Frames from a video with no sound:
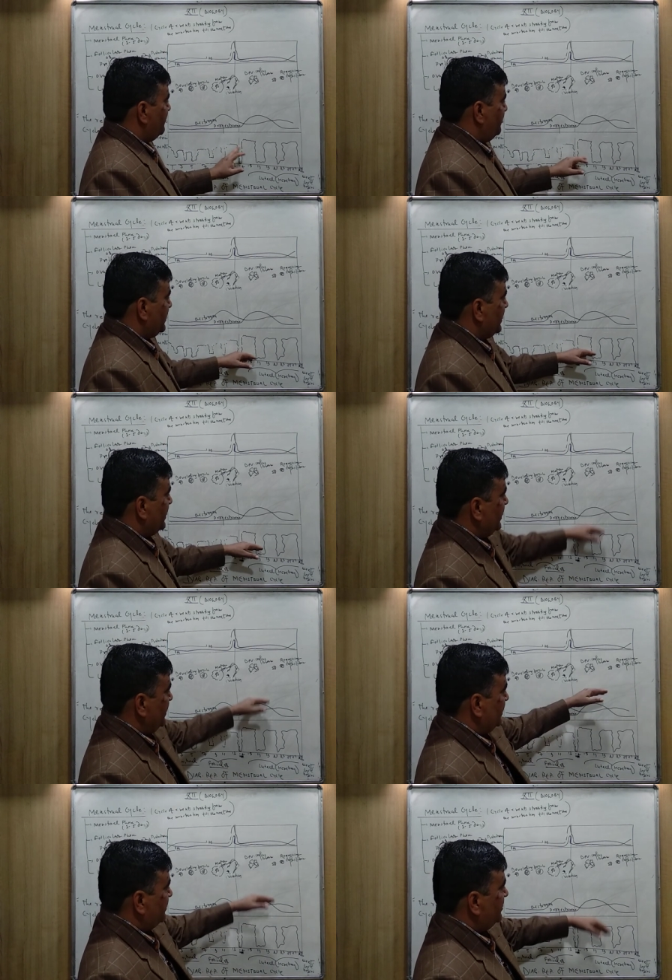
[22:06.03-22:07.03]
but
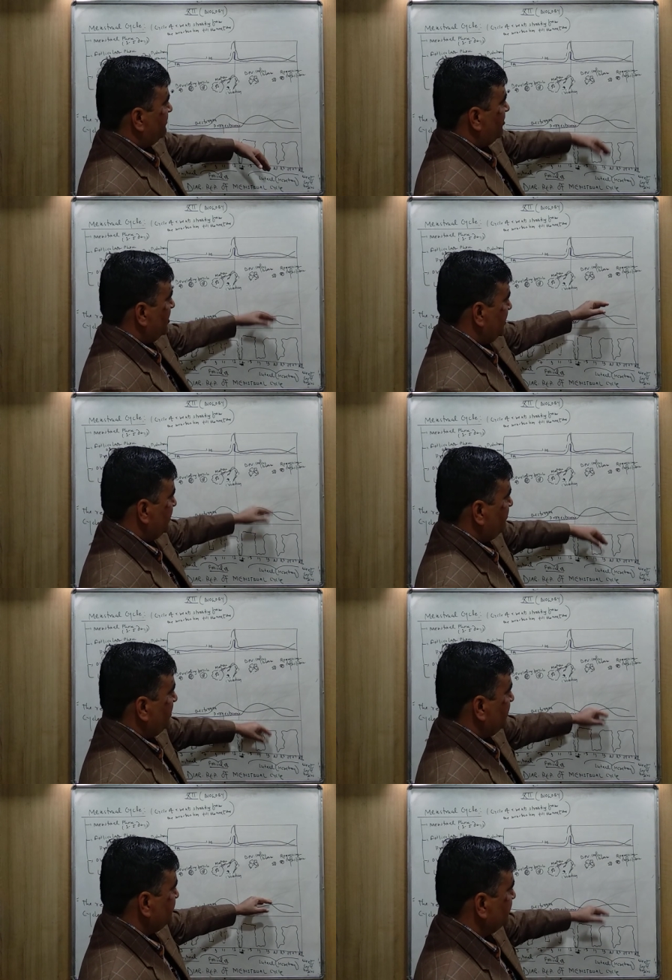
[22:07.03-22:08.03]
again the wall, it
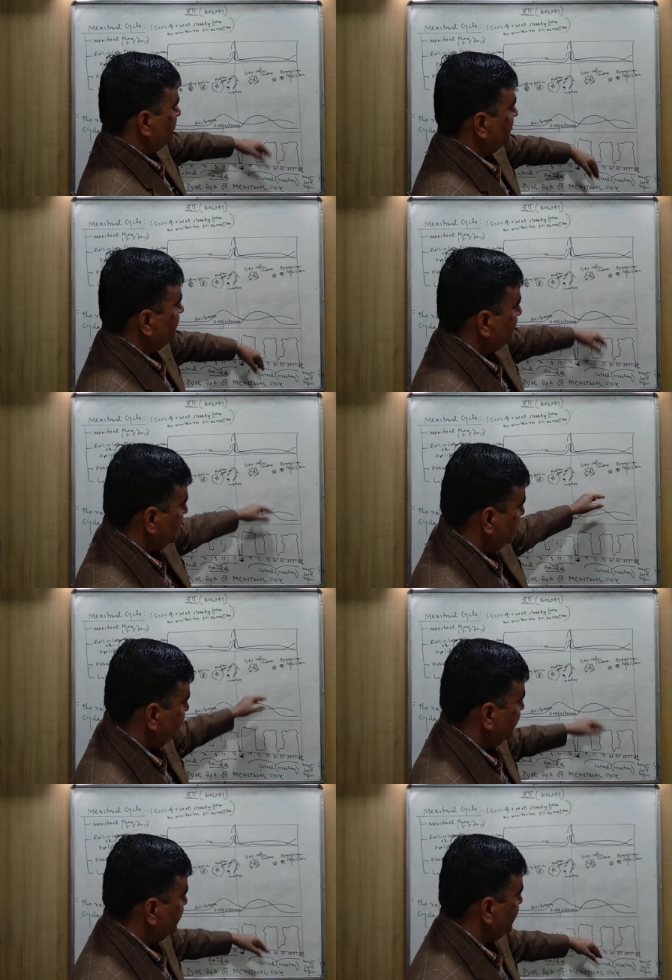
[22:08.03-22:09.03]
becomes more
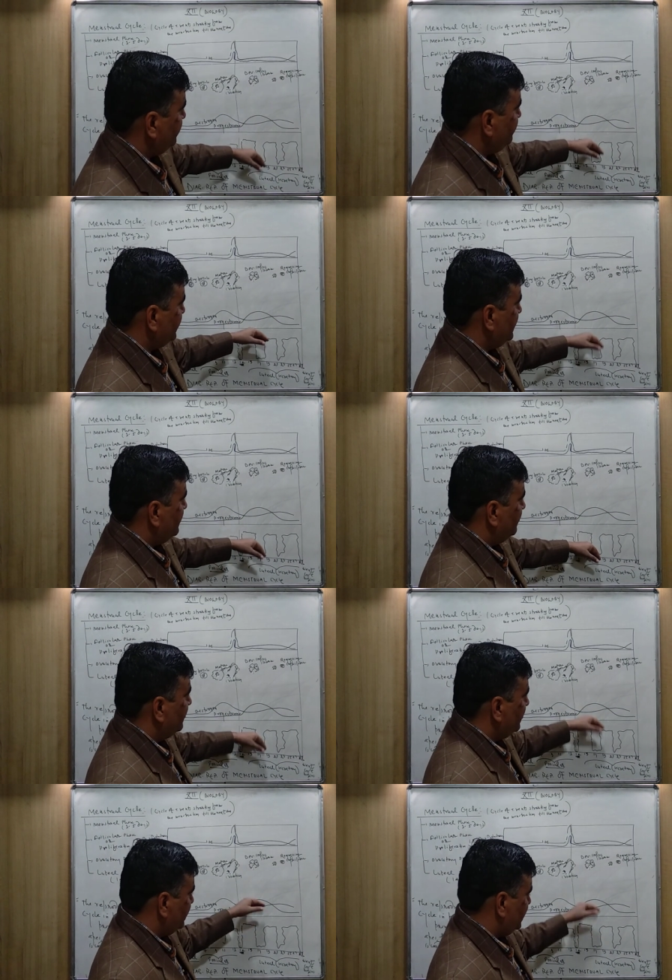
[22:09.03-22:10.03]
proliferative,
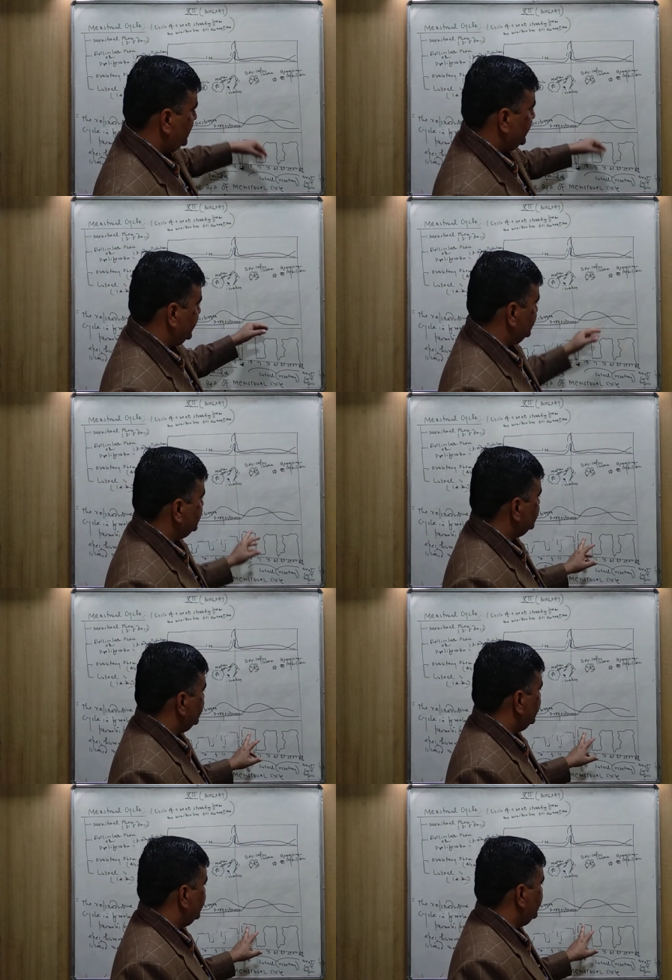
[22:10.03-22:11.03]
more thickens
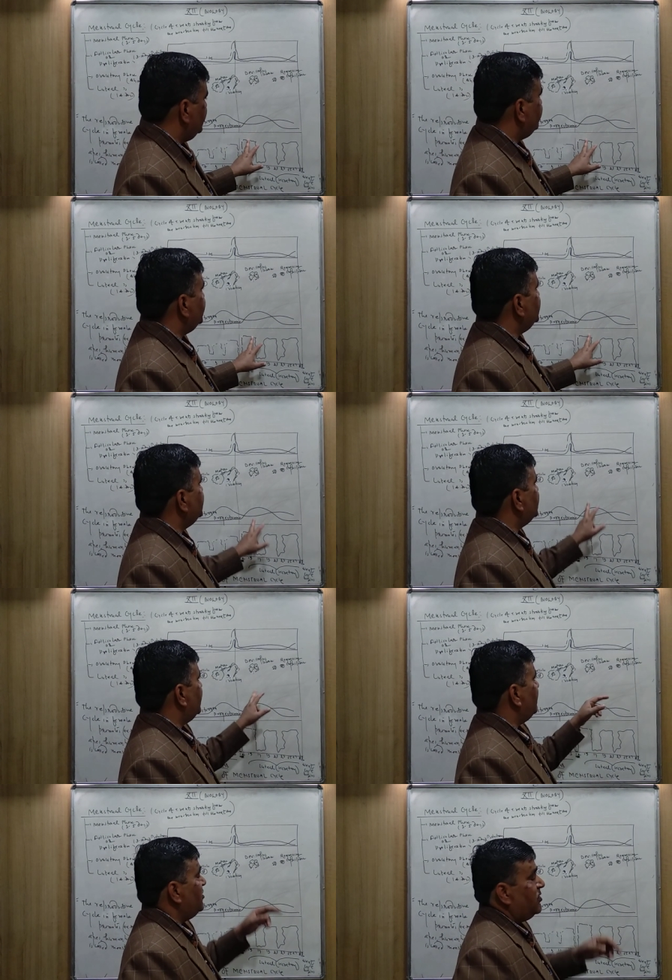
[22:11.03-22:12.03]
in the presence
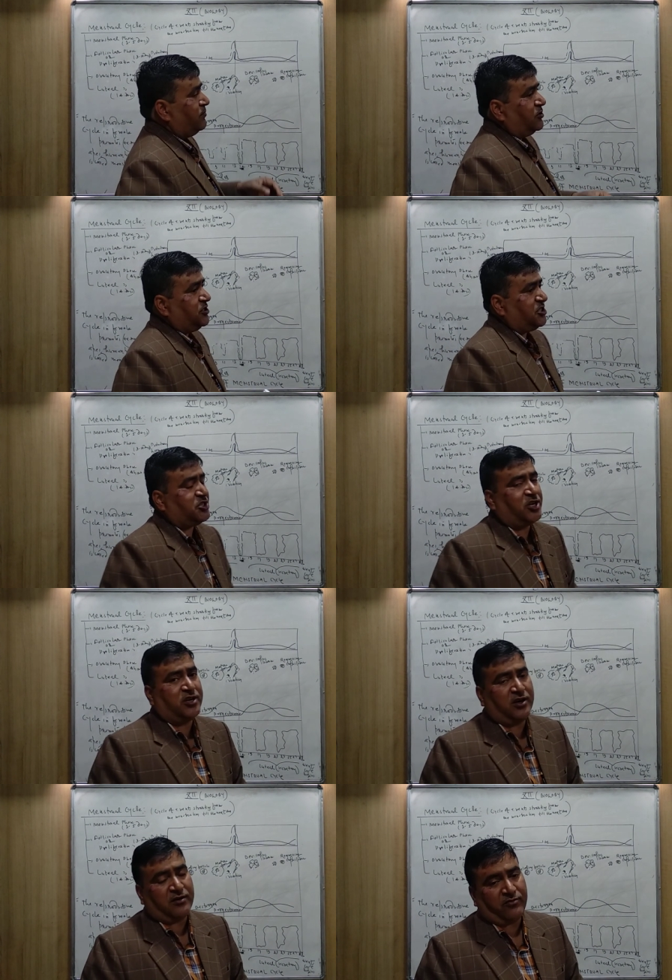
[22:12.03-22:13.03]
of
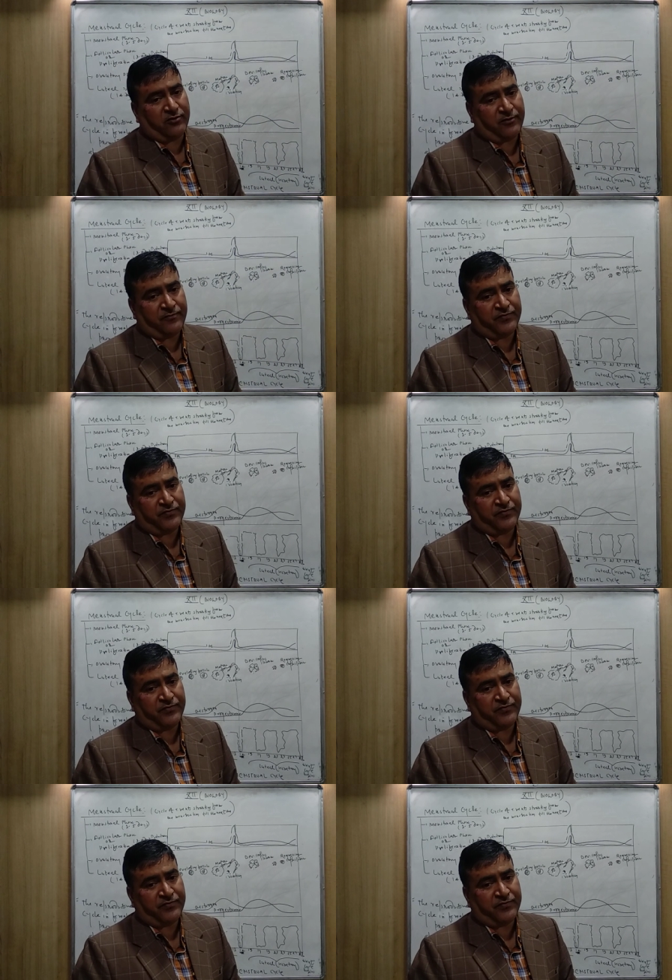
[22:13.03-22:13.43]
progesterone hormone.